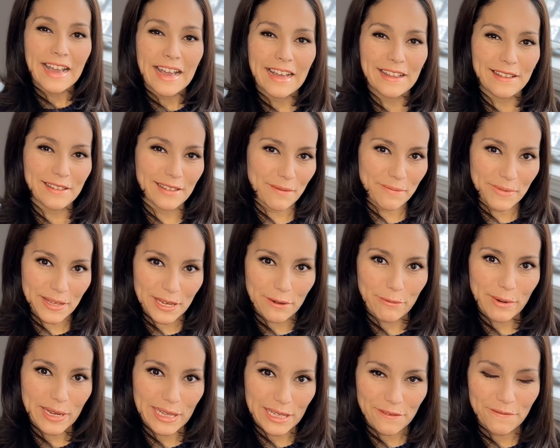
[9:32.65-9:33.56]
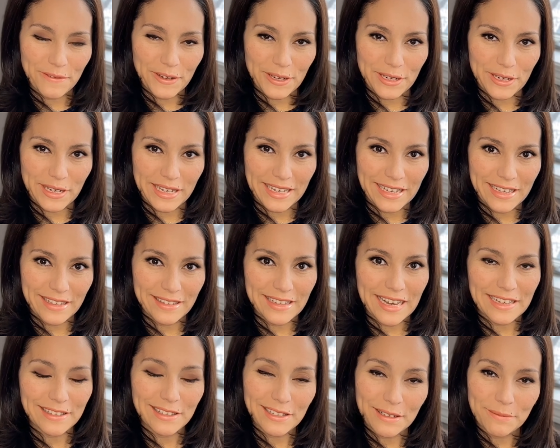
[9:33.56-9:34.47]
And something really funny is
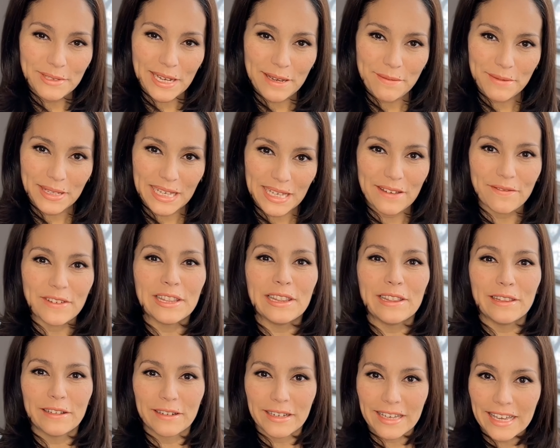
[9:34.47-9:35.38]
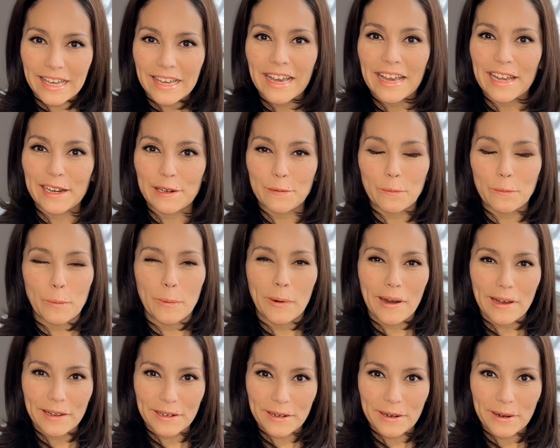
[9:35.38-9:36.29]
that sometimes even looking at
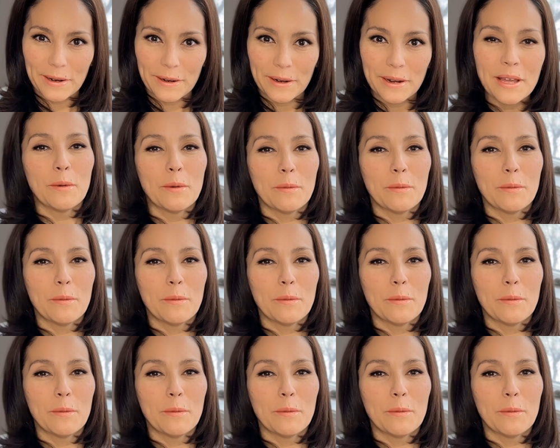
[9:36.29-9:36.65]
water